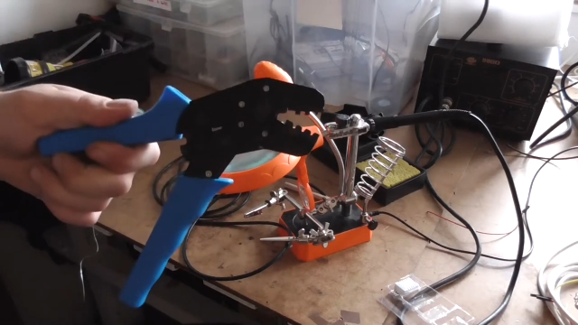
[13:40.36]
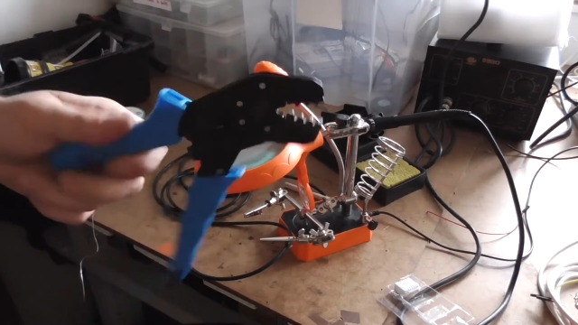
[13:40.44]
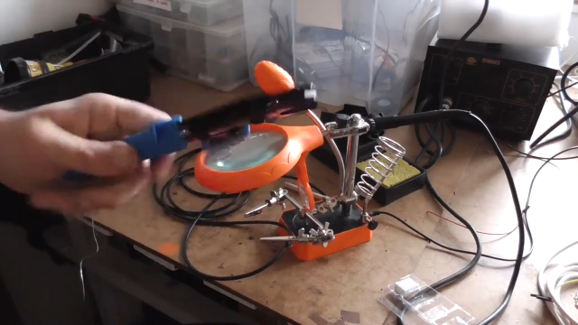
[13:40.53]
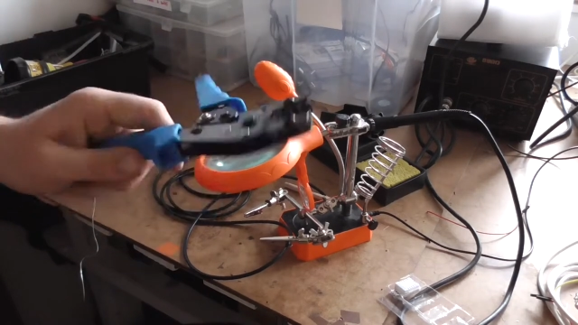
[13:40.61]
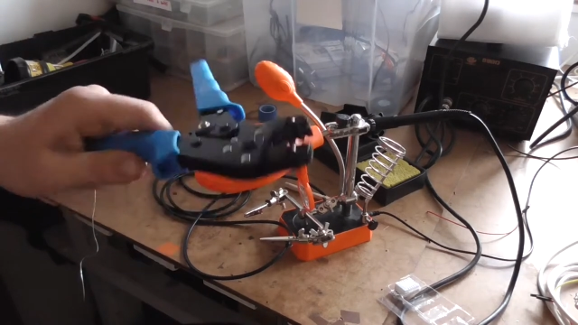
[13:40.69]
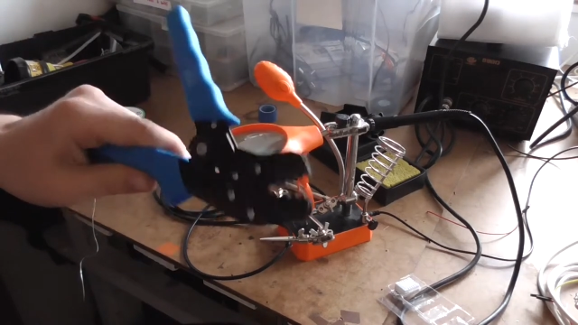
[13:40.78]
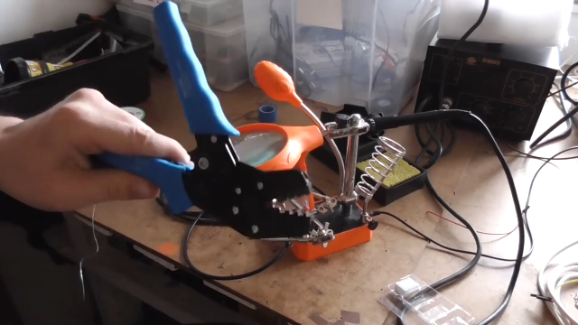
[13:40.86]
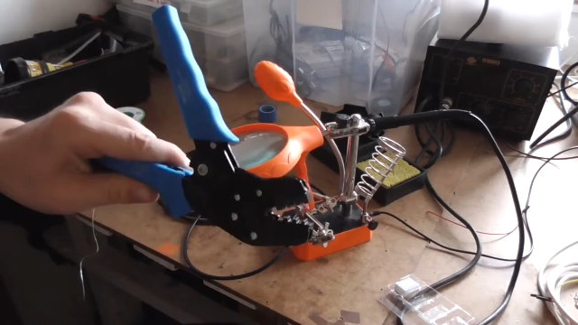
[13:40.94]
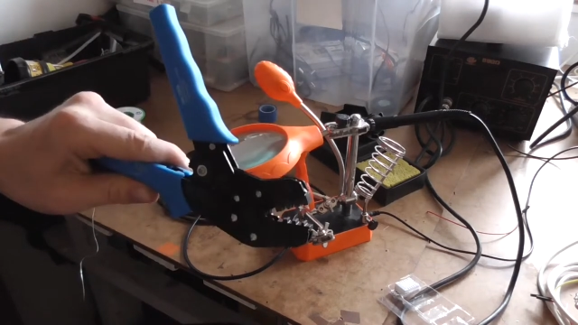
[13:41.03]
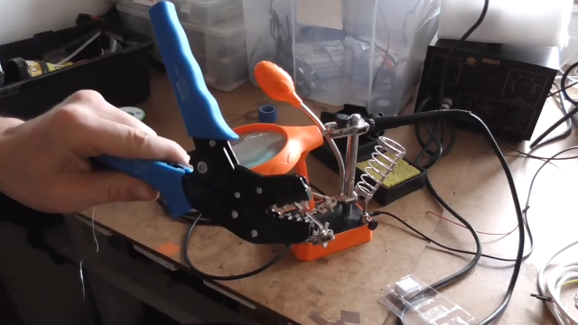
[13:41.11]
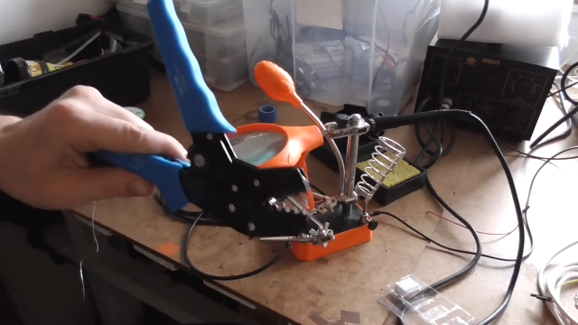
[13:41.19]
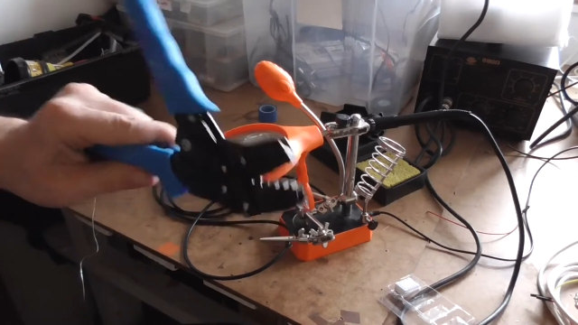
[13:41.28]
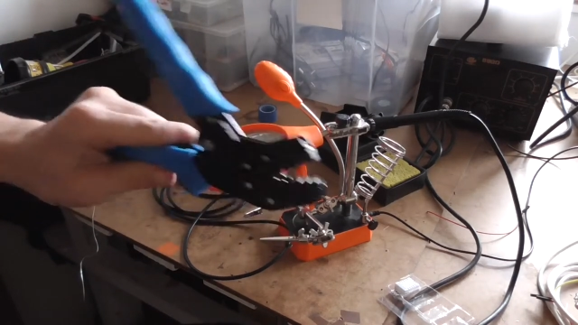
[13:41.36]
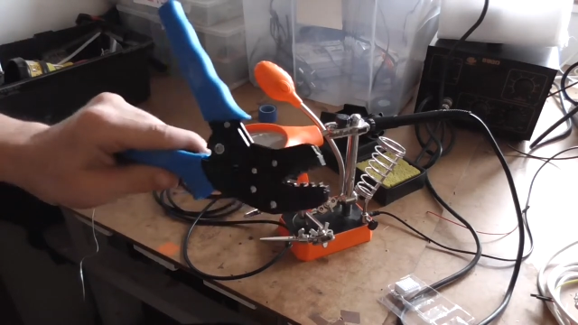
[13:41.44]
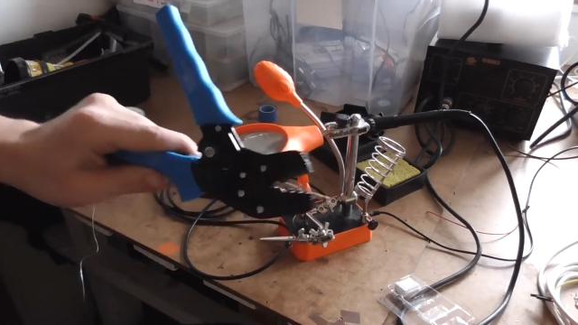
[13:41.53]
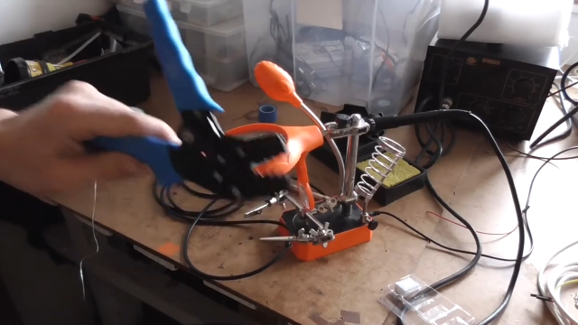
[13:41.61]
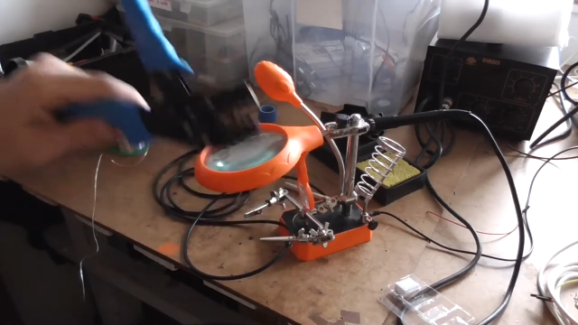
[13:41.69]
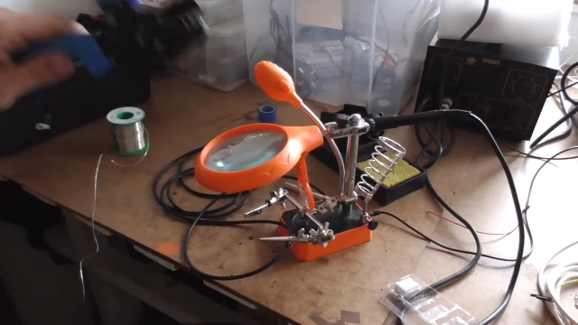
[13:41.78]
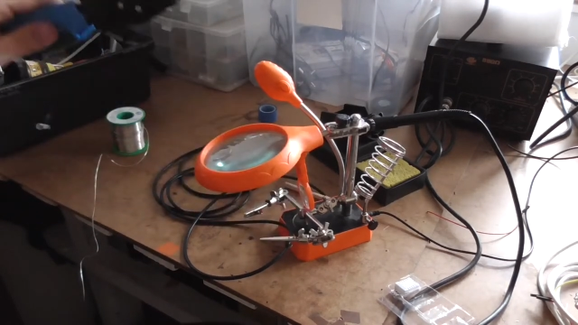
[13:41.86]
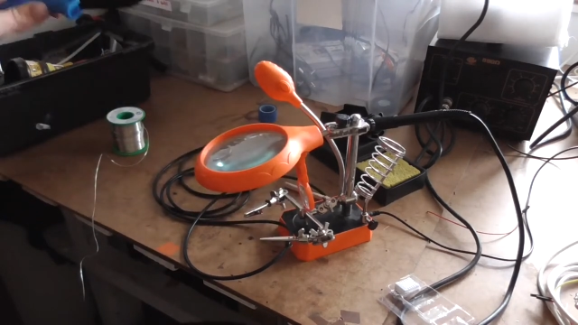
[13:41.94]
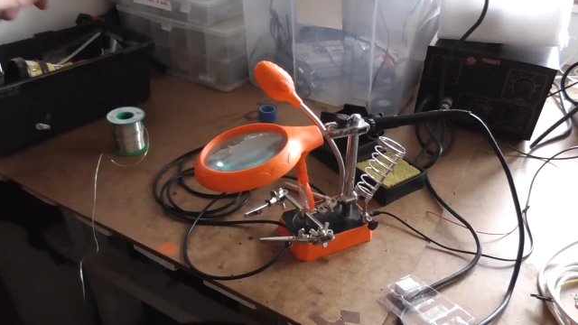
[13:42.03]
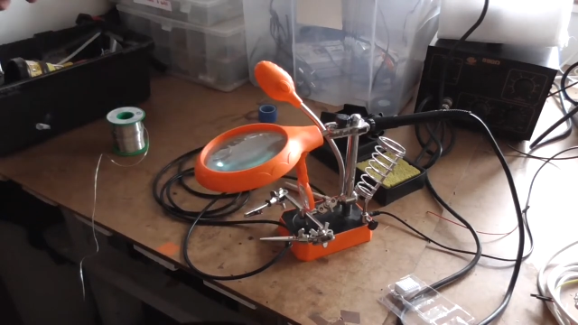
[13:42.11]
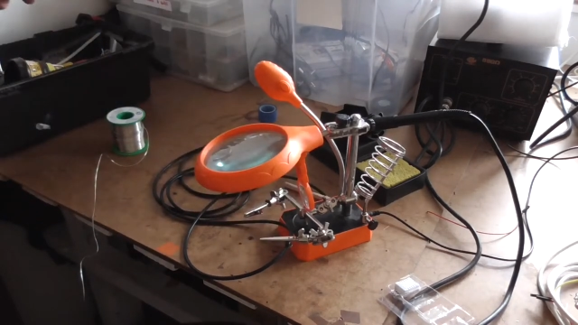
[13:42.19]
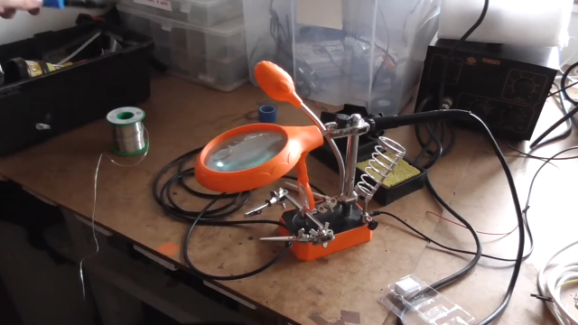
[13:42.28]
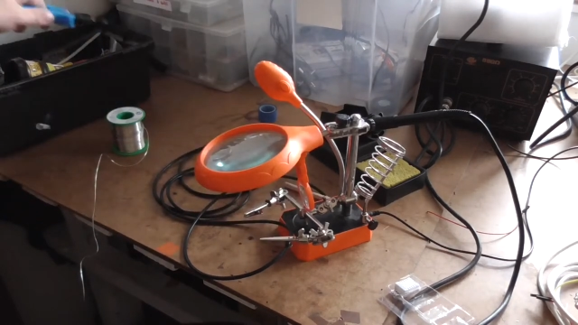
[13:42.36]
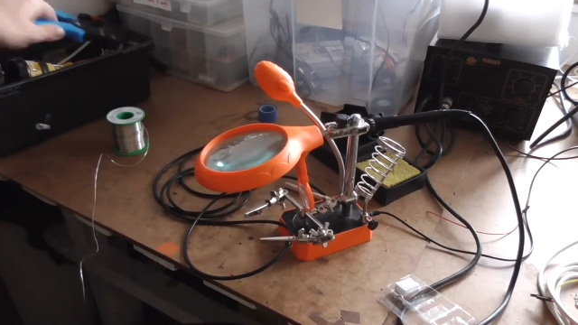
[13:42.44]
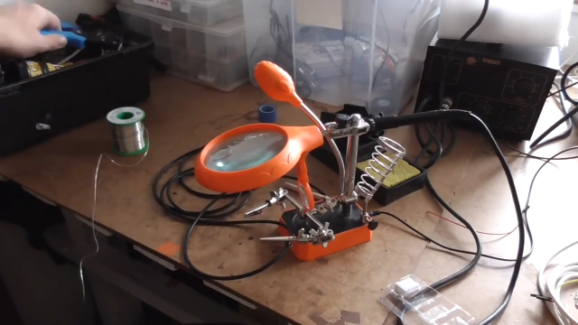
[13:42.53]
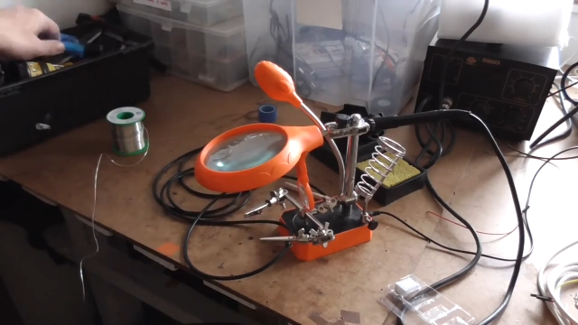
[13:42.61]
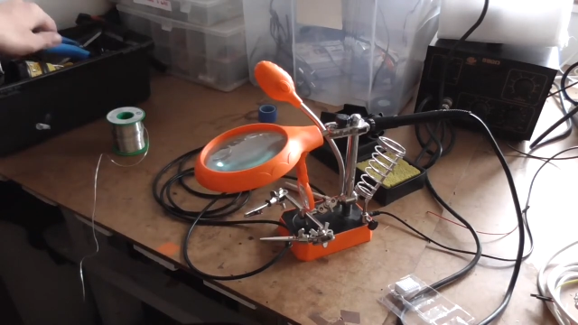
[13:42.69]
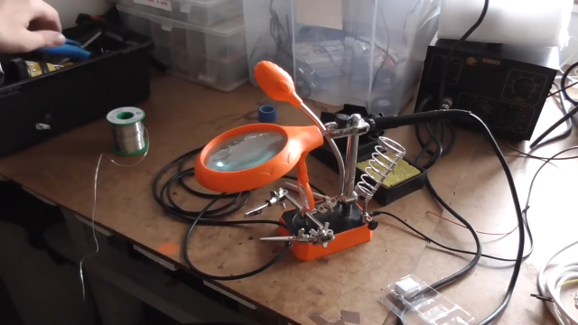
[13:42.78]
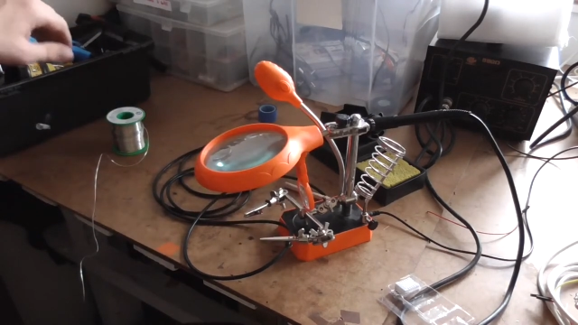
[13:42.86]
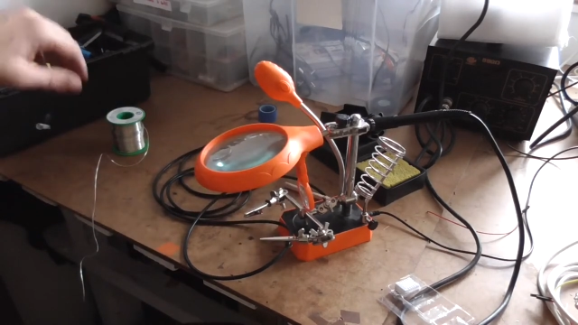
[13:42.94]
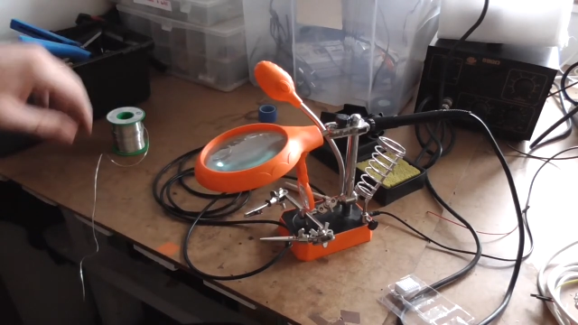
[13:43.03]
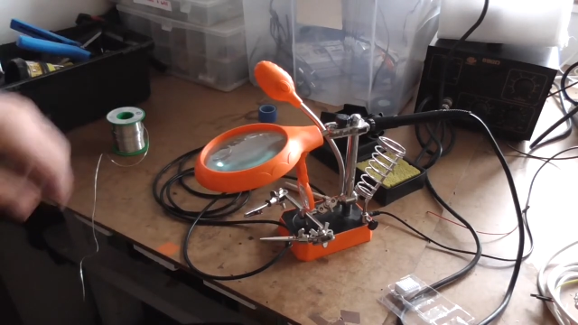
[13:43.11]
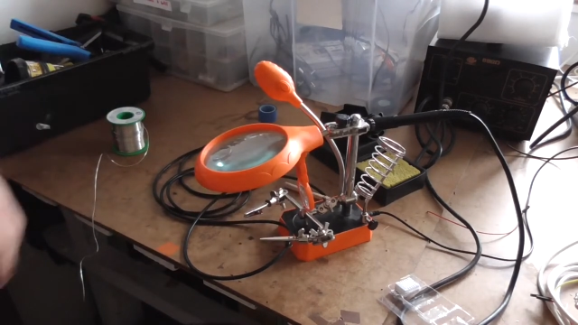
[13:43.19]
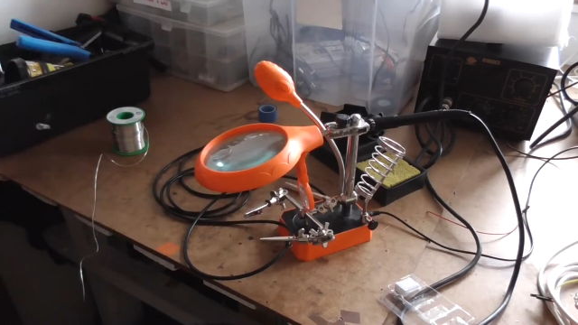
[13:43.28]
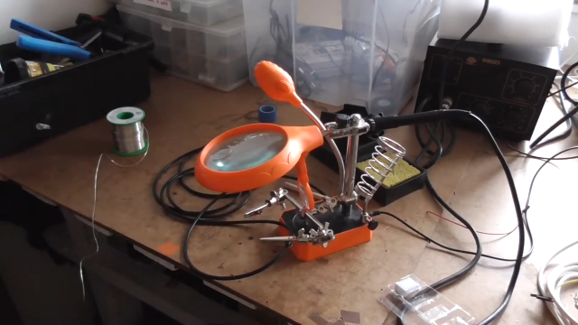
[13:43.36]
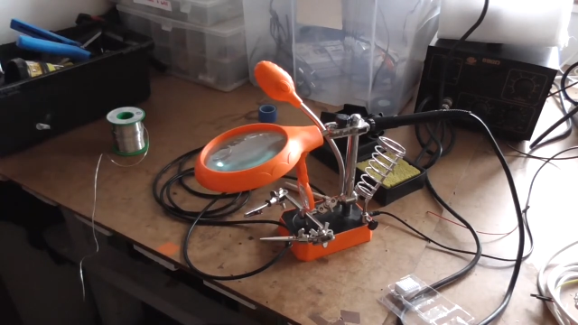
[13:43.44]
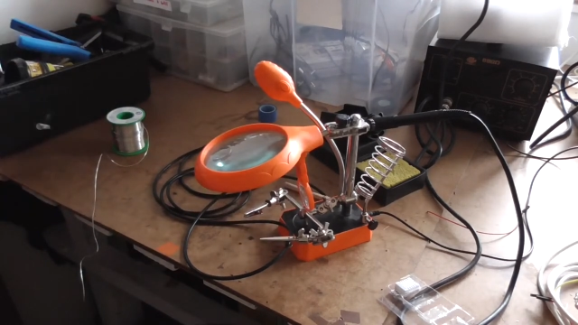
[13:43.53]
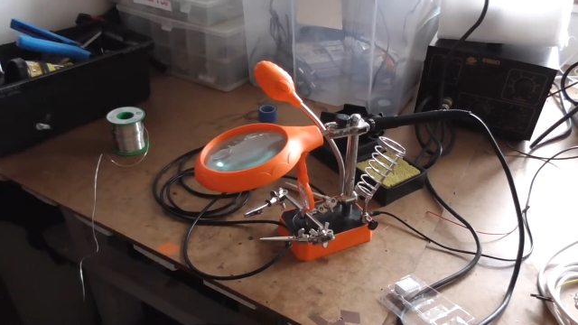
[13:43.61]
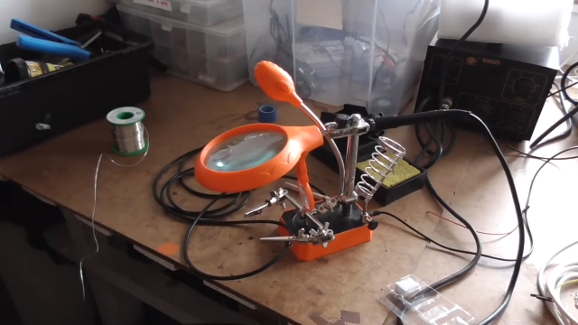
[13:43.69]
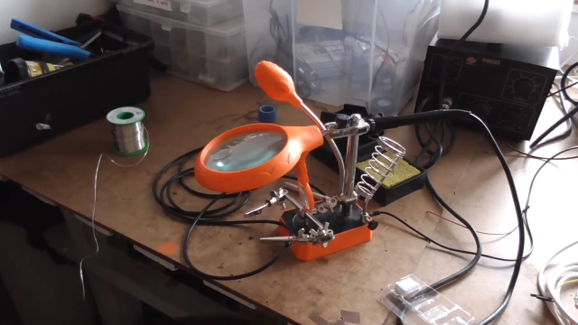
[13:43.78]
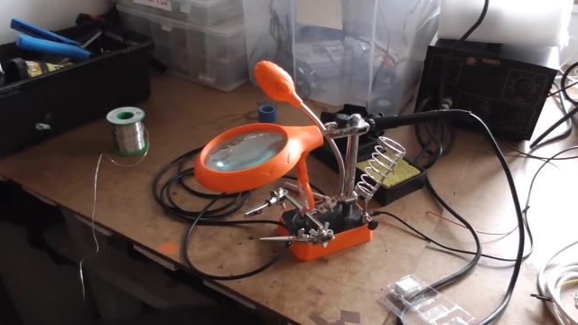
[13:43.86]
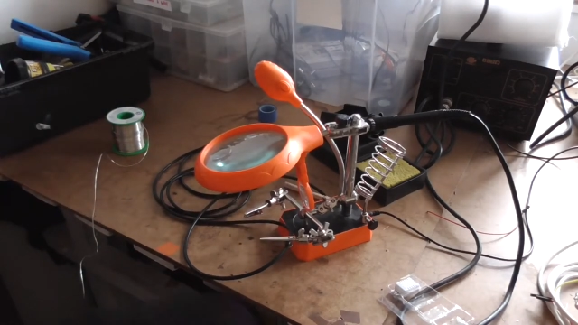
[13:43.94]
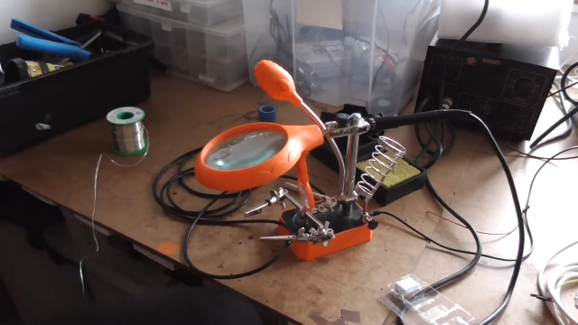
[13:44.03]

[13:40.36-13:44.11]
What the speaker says: (no speaker visible)